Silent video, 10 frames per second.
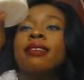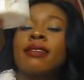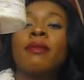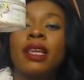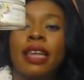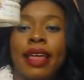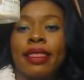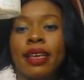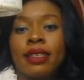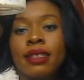something
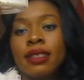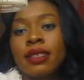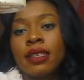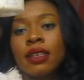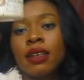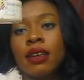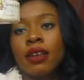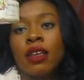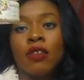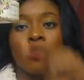like this,
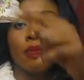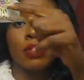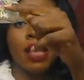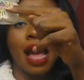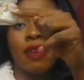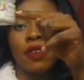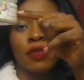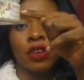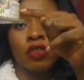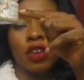if you put half
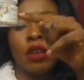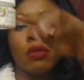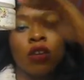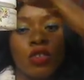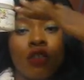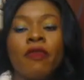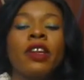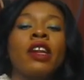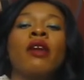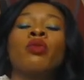of your cream, you
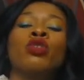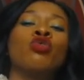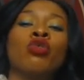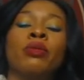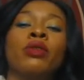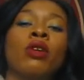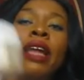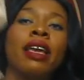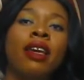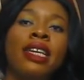fill it up with tube, so
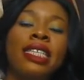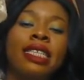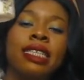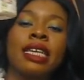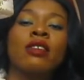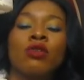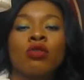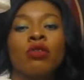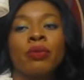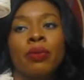like 6
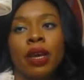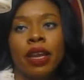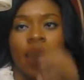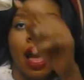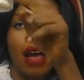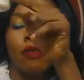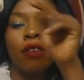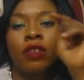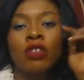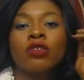tube in half
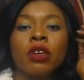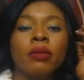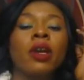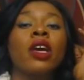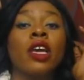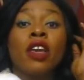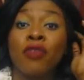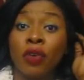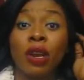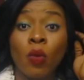of this cream
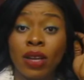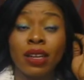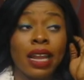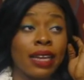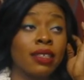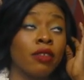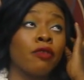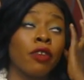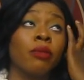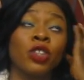if you really want to
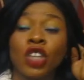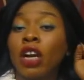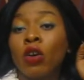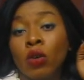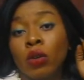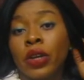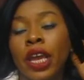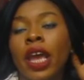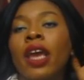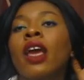lighten from charcoal.
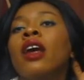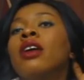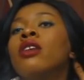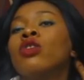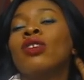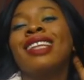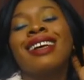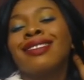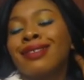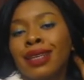Okay, so
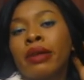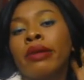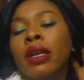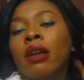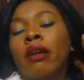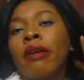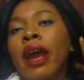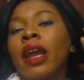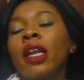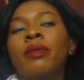that's the secret. All
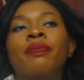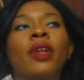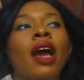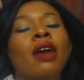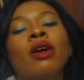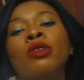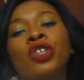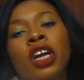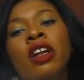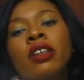right, I know I'm
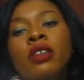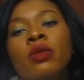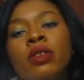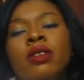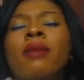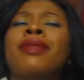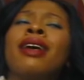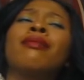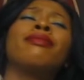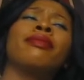sharing all this because
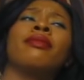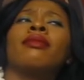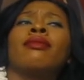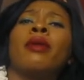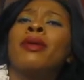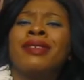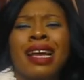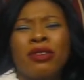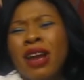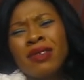sometimes my mom is
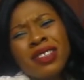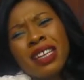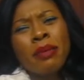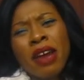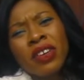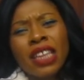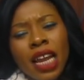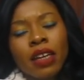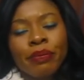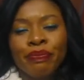like, do you have to tell them
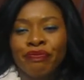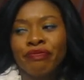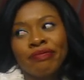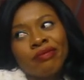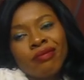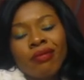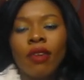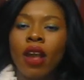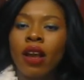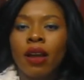everything?
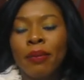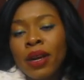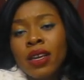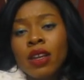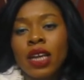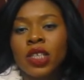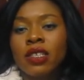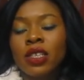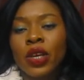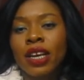But you know, I
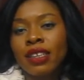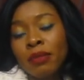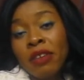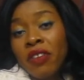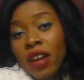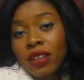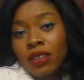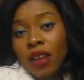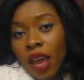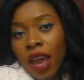just see you guys as my
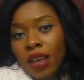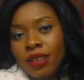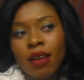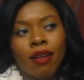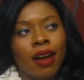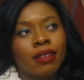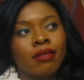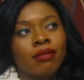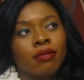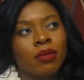friends, okay? So,
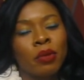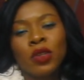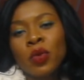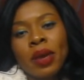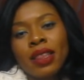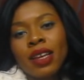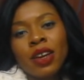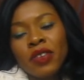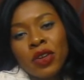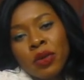and most women, they
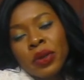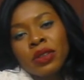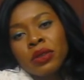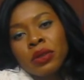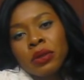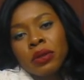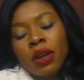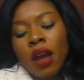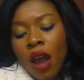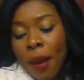don't even know what to do.
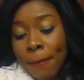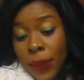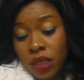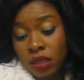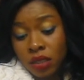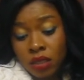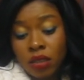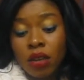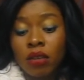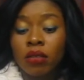But
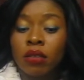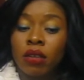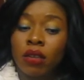so